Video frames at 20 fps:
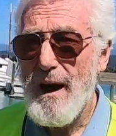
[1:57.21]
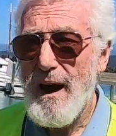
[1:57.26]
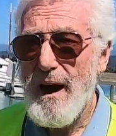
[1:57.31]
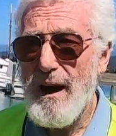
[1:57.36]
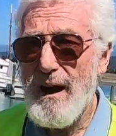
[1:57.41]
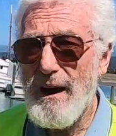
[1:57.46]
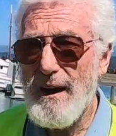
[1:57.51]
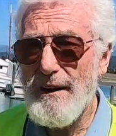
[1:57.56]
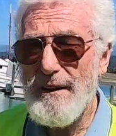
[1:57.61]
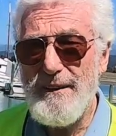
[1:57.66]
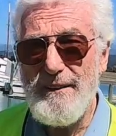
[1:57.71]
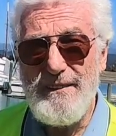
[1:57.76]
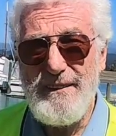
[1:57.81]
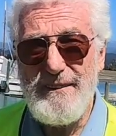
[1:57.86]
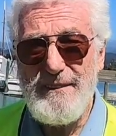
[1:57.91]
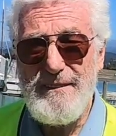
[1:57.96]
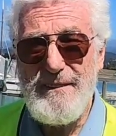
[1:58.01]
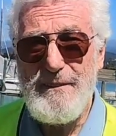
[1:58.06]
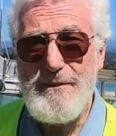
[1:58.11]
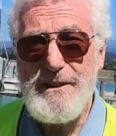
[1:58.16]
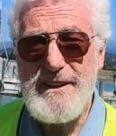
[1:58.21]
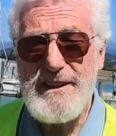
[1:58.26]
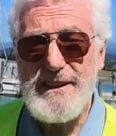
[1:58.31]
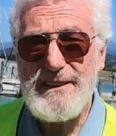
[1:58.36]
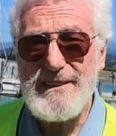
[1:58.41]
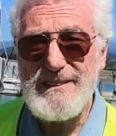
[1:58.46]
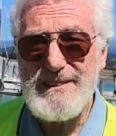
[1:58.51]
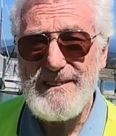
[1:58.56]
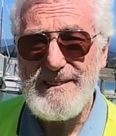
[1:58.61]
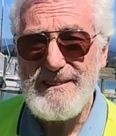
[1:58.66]
And the
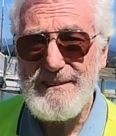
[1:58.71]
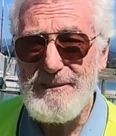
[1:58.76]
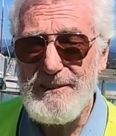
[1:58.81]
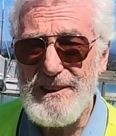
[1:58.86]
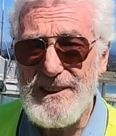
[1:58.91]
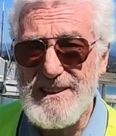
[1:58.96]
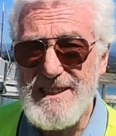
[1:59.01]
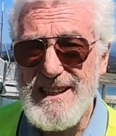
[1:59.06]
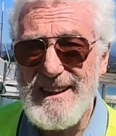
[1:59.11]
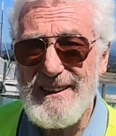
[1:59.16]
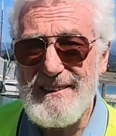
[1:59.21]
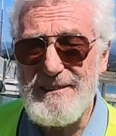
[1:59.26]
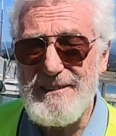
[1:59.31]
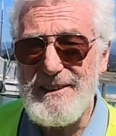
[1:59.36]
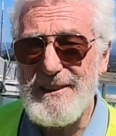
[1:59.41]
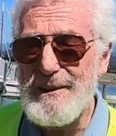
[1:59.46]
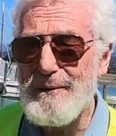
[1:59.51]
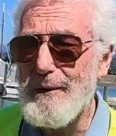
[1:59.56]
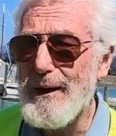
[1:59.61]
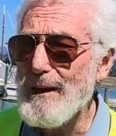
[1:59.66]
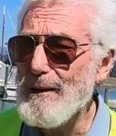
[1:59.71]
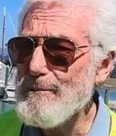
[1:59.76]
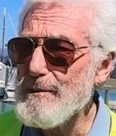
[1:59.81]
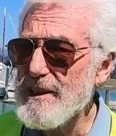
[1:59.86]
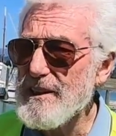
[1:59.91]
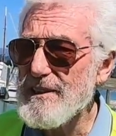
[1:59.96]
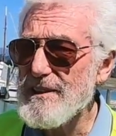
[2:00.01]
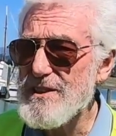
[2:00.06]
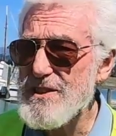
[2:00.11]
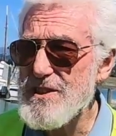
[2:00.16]
vehicle worked out really well
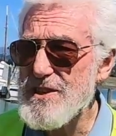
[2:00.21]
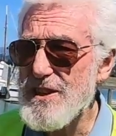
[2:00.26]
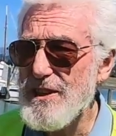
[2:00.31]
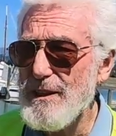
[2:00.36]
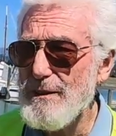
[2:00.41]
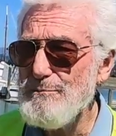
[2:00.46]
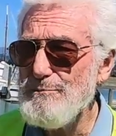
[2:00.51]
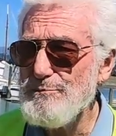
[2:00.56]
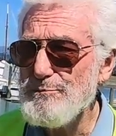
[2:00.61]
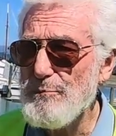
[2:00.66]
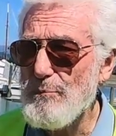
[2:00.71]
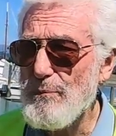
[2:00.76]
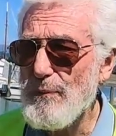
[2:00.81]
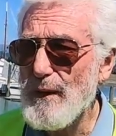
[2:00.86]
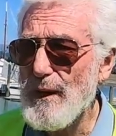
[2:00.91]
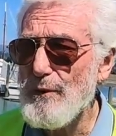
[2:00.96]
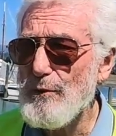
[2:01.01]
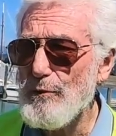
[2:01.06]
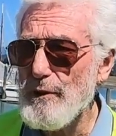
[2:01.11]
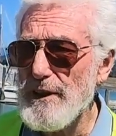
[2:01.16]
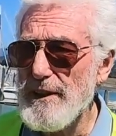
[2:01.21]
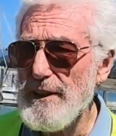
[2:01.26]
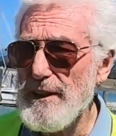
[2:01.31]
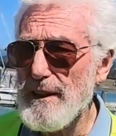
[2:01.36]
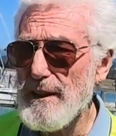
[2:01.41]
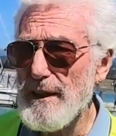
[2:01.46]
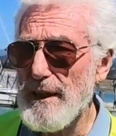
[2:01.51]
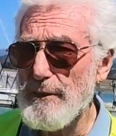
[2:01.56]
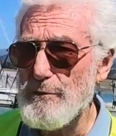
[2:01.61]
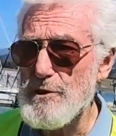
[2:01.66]
because
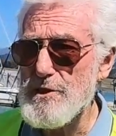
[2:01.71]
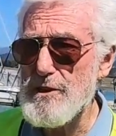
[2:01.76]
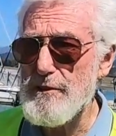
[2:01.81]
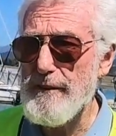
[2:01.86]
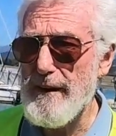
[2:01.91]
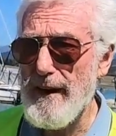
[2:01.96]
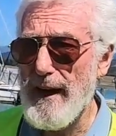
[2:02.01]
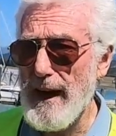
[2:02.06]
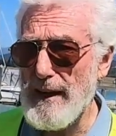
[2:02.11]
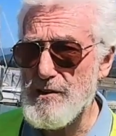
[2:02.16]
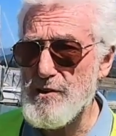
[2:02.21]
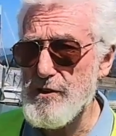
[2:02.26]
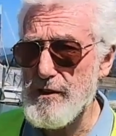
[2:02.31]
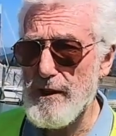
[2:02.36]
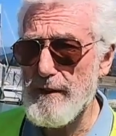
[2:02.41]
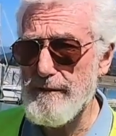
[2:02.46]
it was actually a